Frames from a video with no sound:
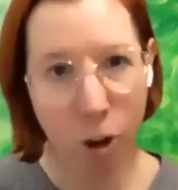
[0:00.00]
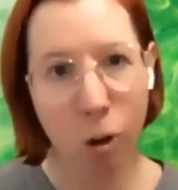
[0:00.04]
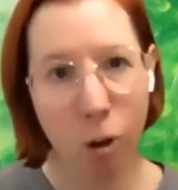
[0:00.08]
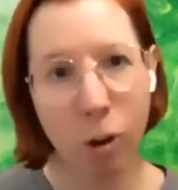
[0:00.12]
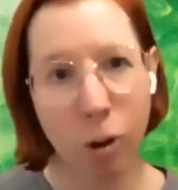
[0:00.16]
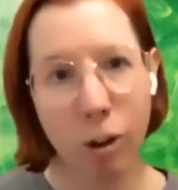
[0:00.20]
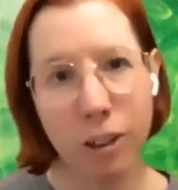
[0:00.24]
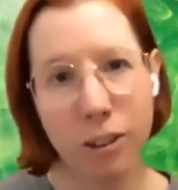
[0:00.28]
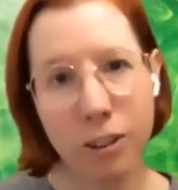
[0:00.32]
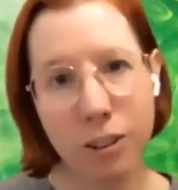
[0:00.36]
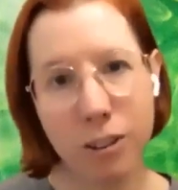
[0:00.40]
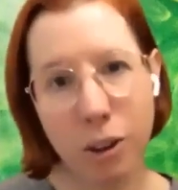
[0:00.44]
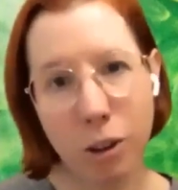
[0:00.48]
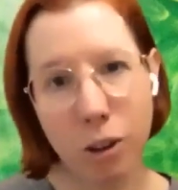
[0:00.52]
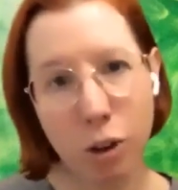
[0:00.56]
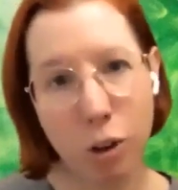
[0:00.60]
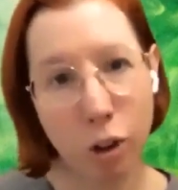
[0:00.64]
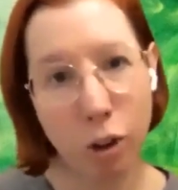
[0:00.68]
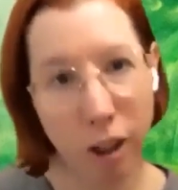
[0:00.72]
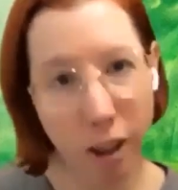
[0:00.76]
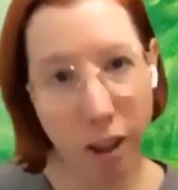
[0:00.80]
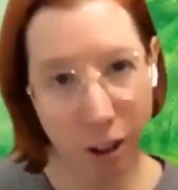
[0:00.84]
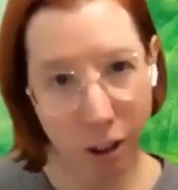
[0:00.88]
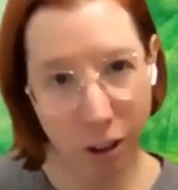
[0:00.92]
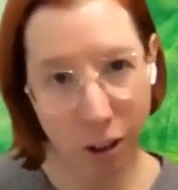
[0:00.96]
or else the
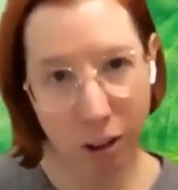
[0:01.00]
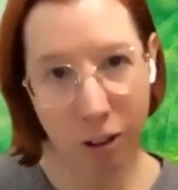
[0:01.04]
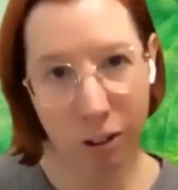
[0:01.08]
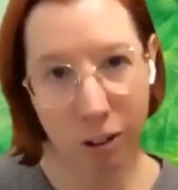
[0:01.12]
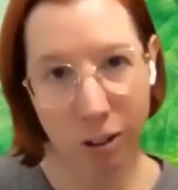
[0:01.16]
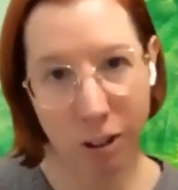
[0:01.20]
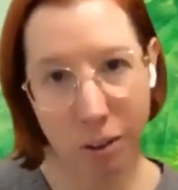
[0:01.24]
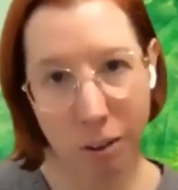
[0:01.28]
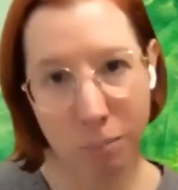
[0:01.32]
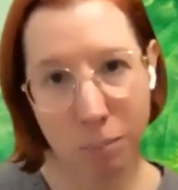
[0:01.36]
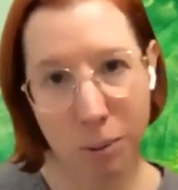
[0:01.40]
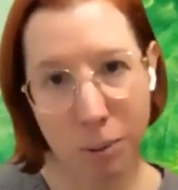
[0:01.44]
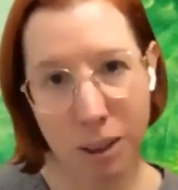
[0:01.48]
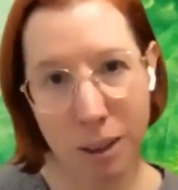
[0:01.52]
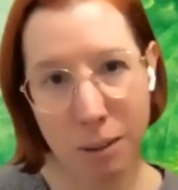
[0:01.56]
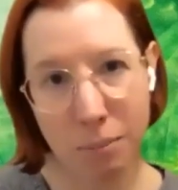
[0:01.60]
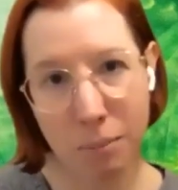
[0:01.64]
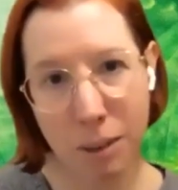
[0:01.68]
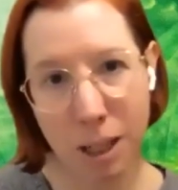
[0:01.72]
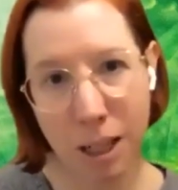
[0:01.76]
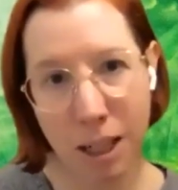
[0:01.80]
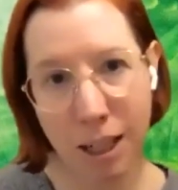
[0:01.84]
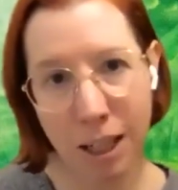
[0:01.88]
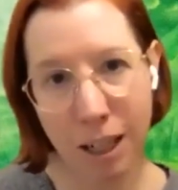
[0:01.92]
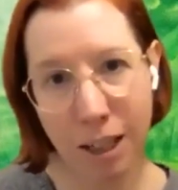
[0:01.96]
credit card company
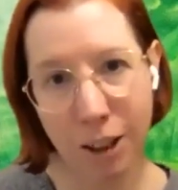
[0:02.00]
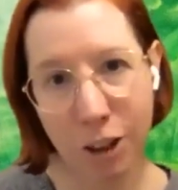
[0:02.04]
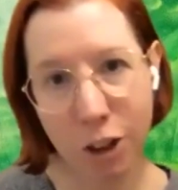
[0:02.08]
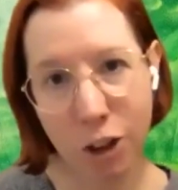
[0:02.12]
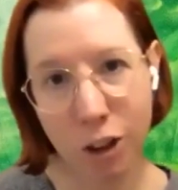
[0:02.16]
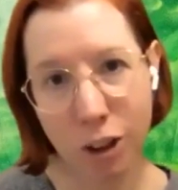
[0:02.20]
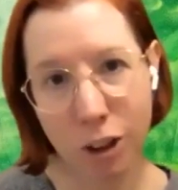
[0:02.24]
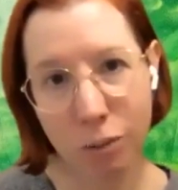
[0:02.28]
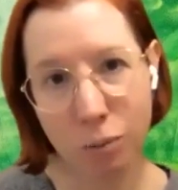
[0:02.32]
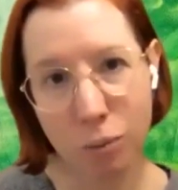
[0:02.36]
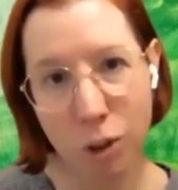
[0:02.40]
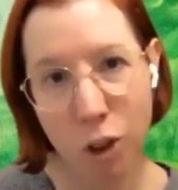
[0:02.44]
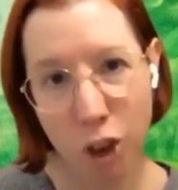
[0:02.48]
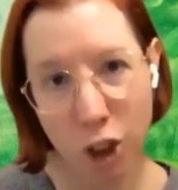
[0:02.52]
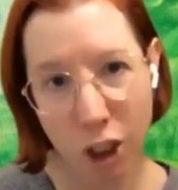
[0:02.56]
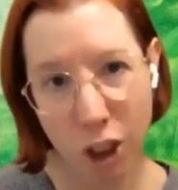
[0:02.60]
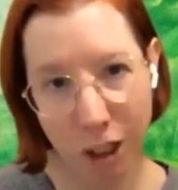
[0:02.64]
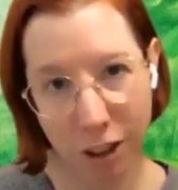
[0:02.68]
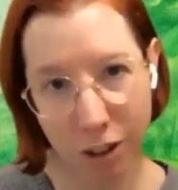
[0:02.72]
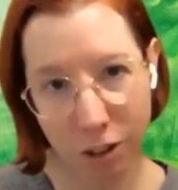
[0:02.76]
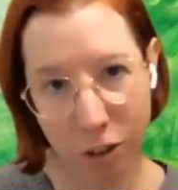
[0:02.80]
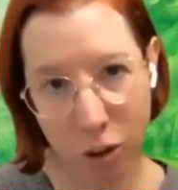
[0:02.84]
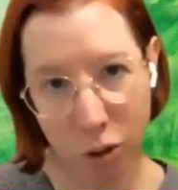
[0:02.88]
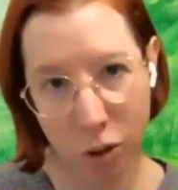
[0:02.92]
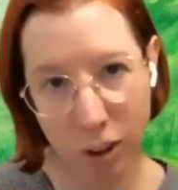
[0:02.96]
may actually
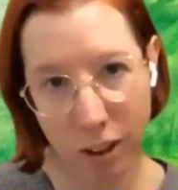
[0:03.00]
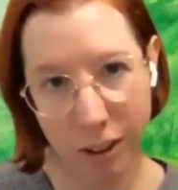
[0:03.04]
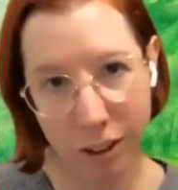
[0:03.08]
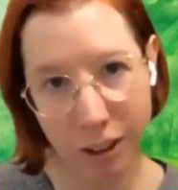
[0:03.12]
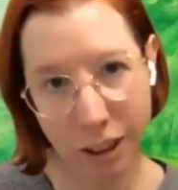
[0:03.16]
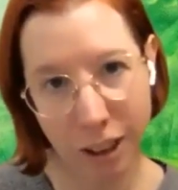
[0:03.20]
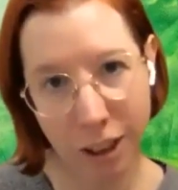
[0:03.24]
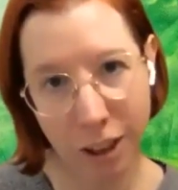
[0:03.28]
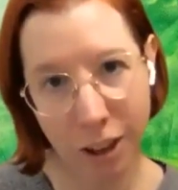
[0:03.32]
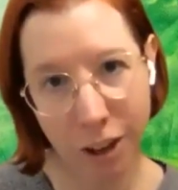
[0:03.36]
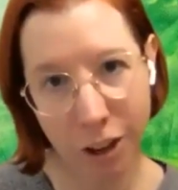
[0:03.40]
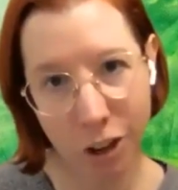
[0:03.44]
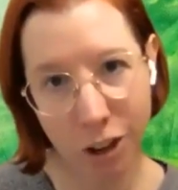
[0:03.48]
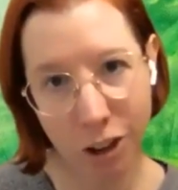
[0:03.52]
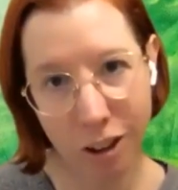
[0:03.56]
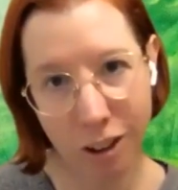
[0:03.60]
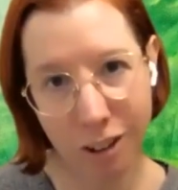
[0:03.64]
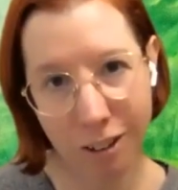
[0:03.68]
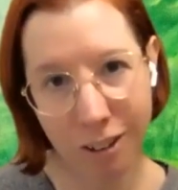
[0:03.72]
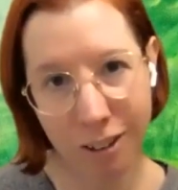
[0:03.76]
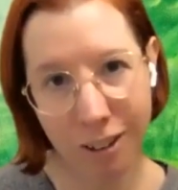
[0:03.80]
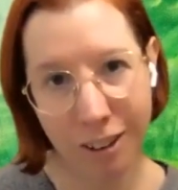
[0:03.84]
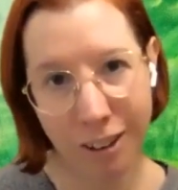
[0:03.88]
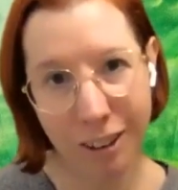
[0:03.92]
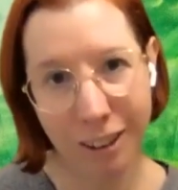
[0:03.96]
reject the
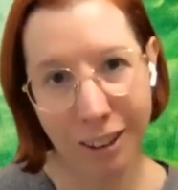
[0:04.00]
transaction.